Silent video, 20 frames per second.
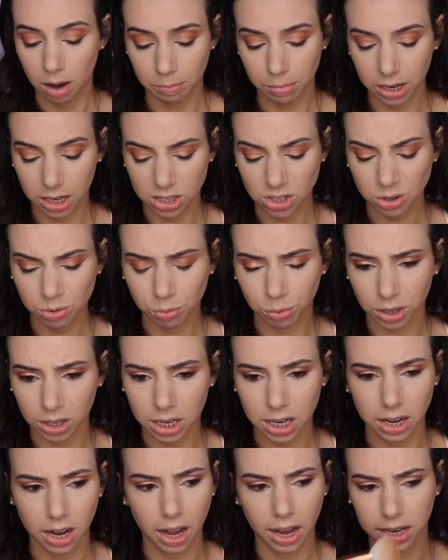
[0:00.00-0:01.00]
but it's a
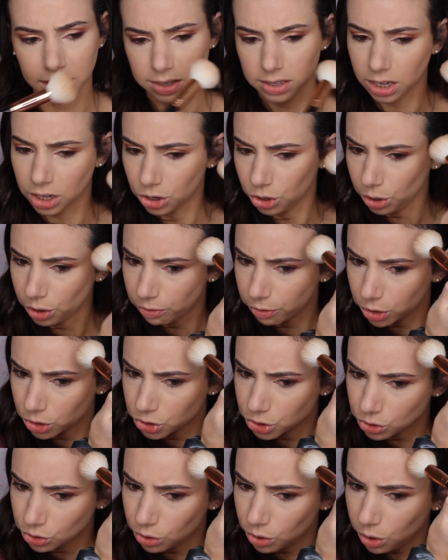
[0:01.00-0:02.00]
really nice, like,
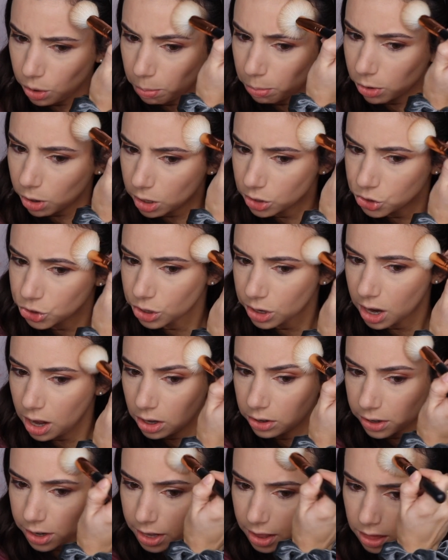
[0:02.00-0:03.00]
universal bronzer
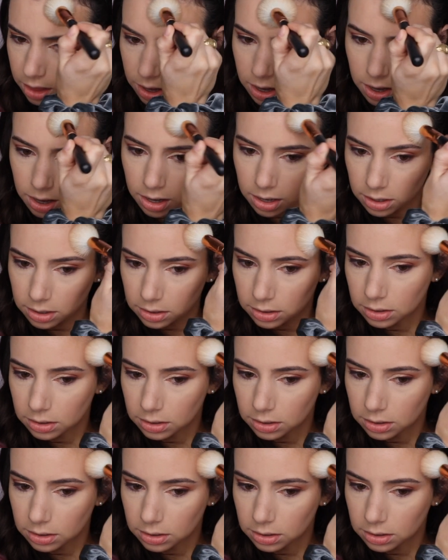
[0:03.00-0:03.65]
color, I think.